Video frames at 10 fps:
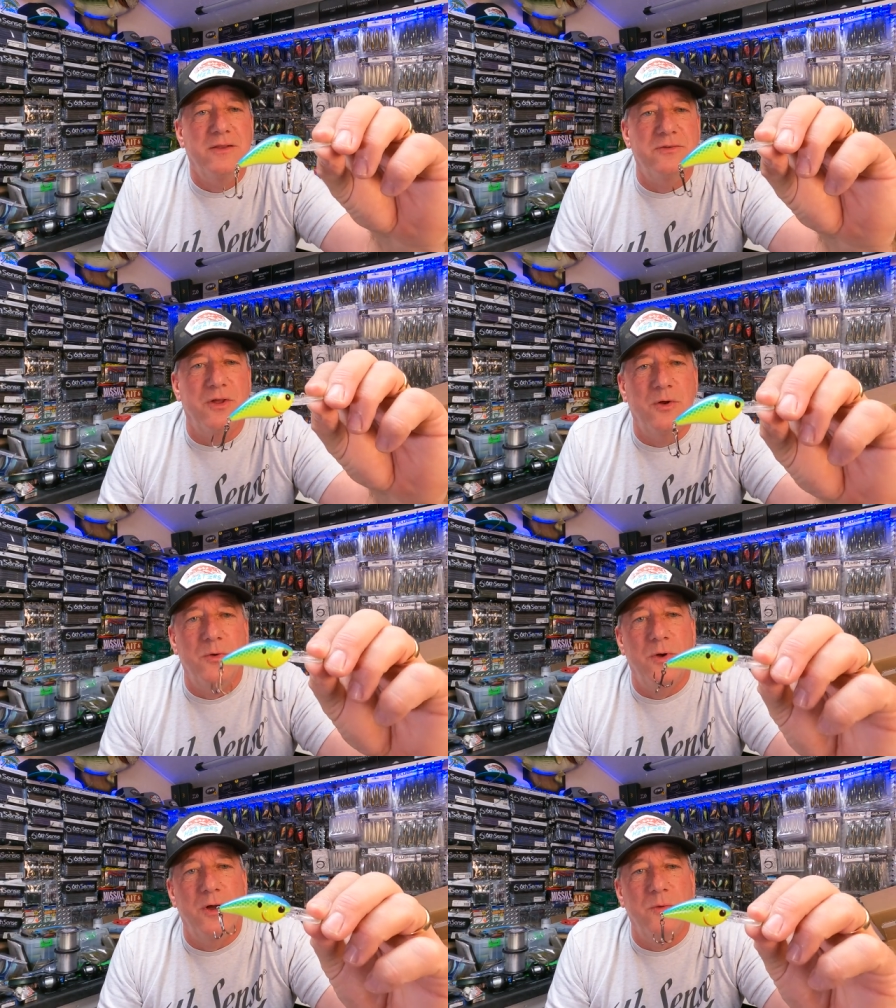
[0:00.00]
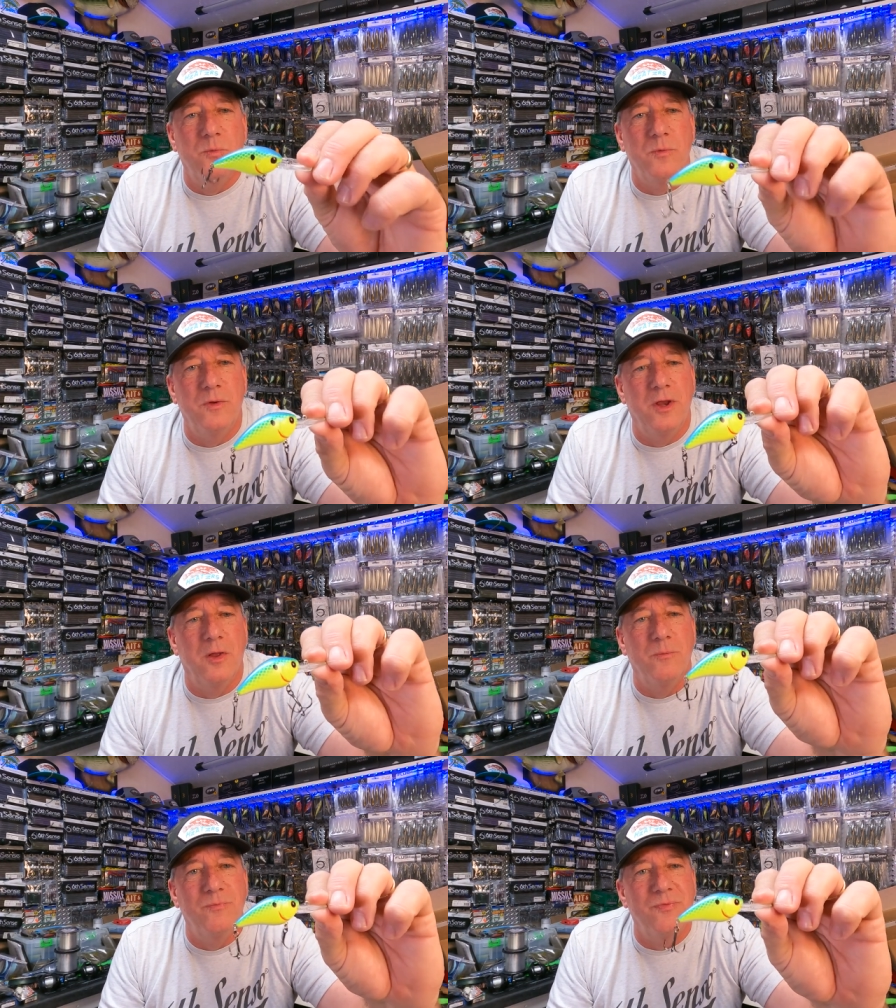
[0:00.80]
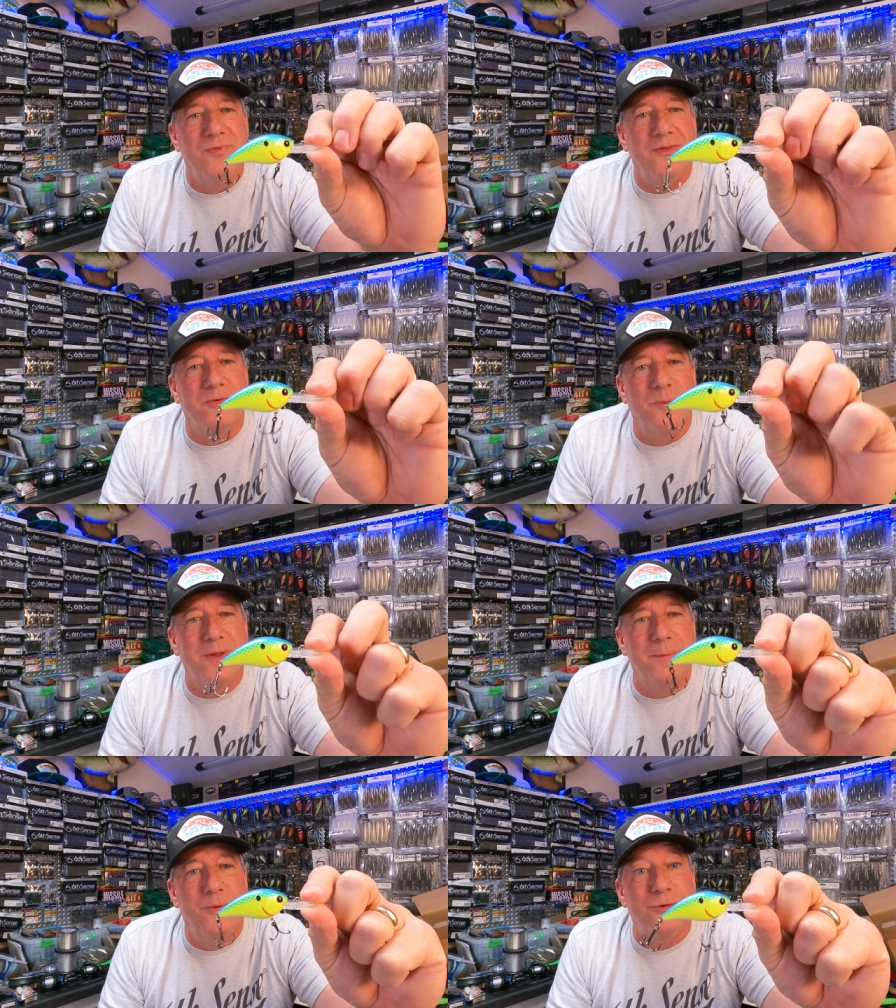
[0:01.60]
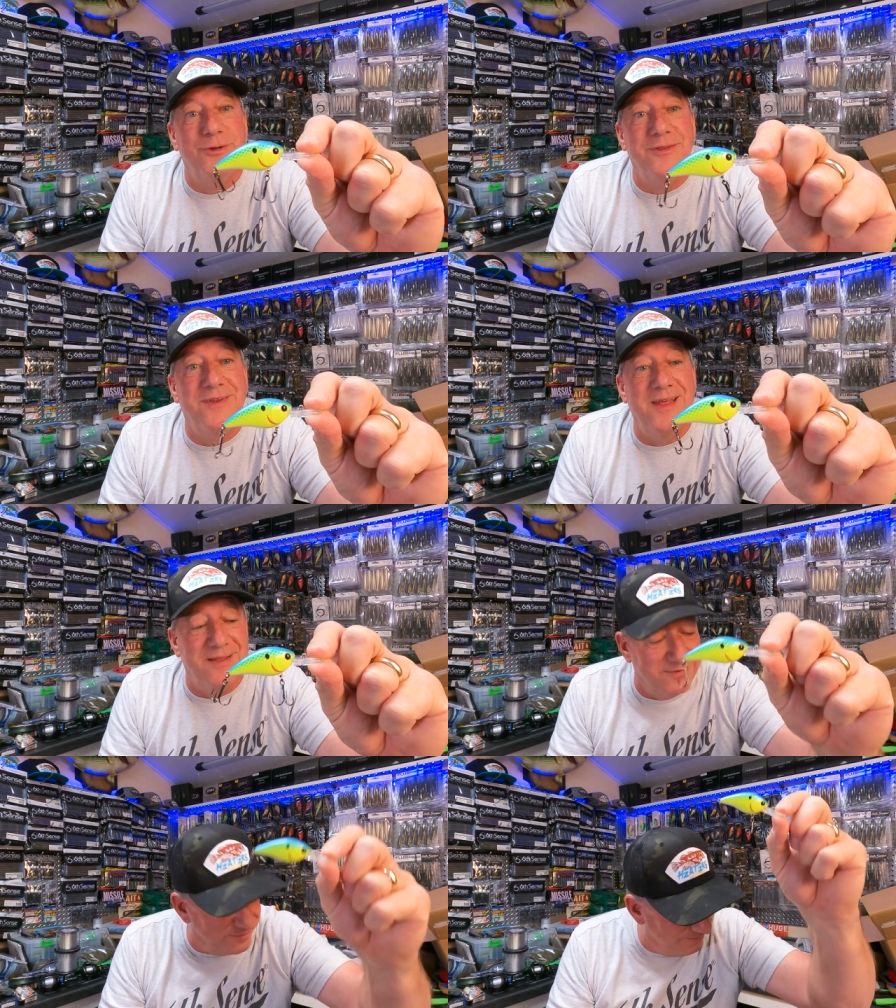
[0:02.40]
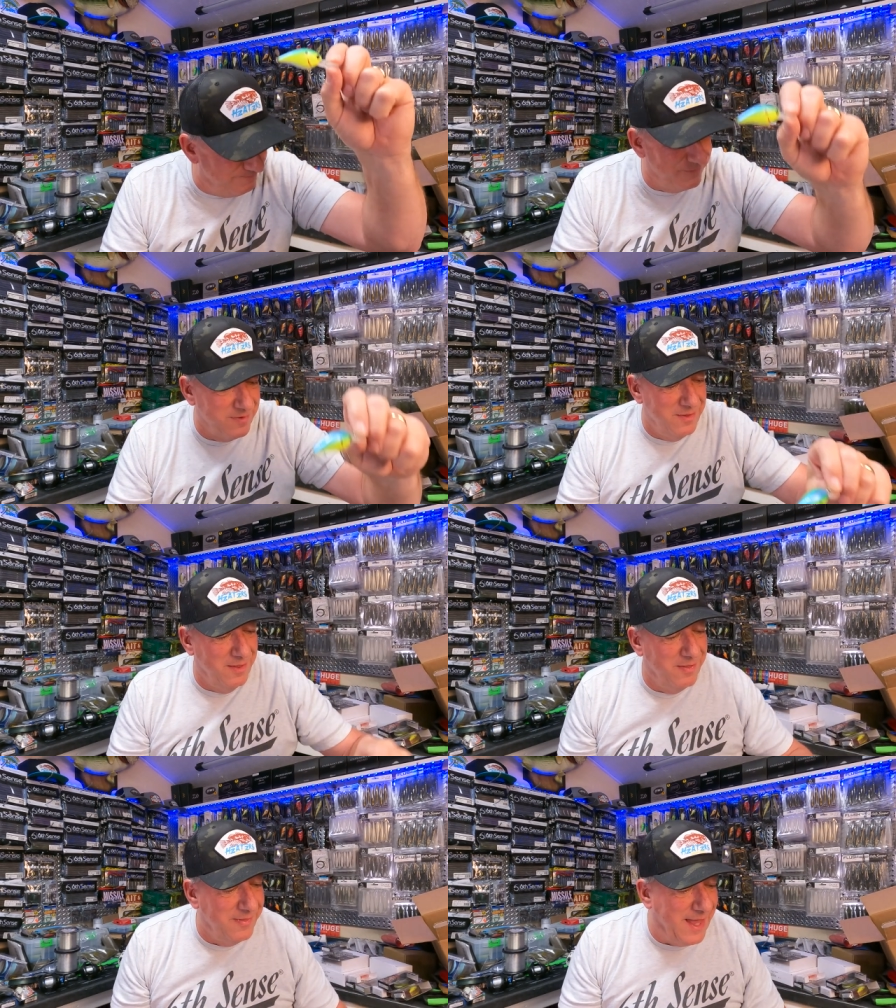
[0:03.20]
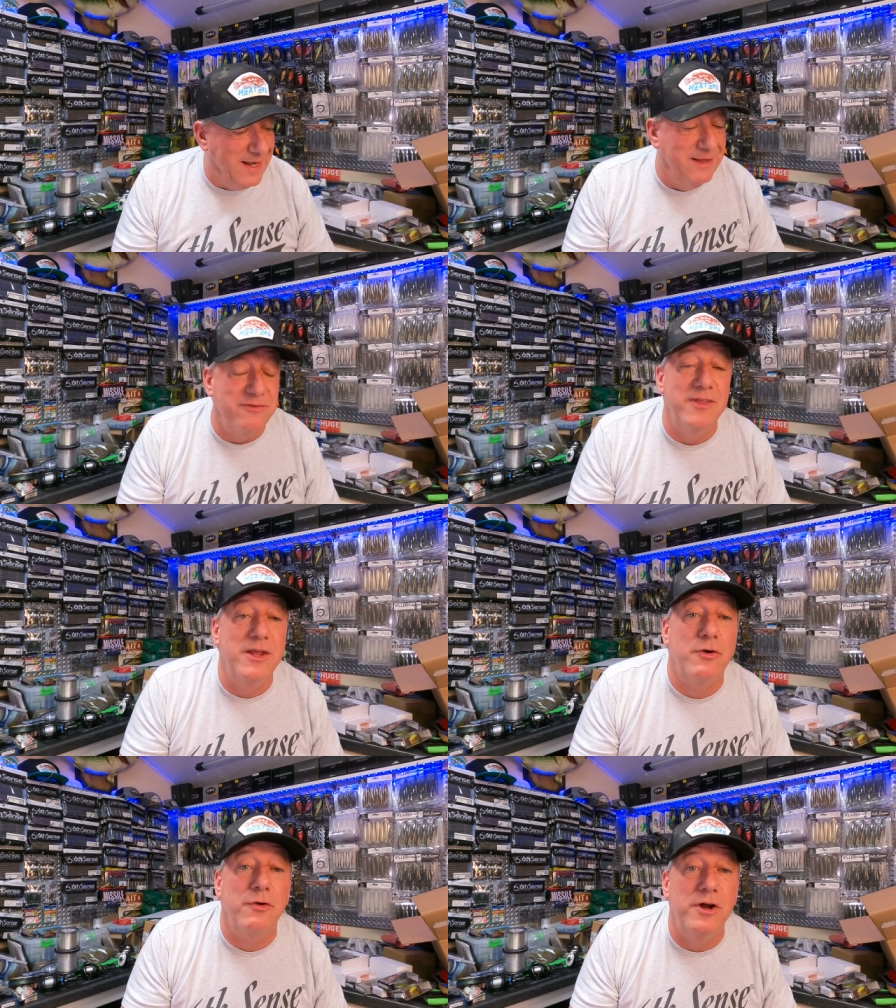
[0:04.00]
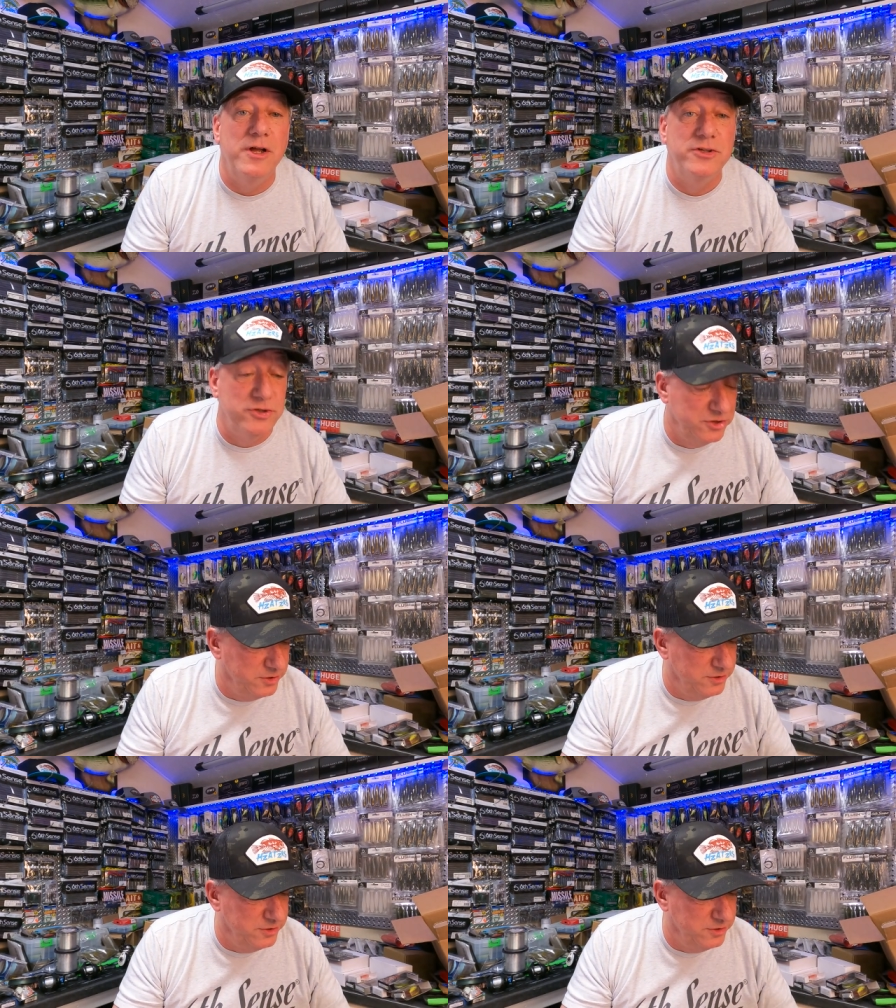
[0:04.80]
So, this will be put to the test. That is the Crush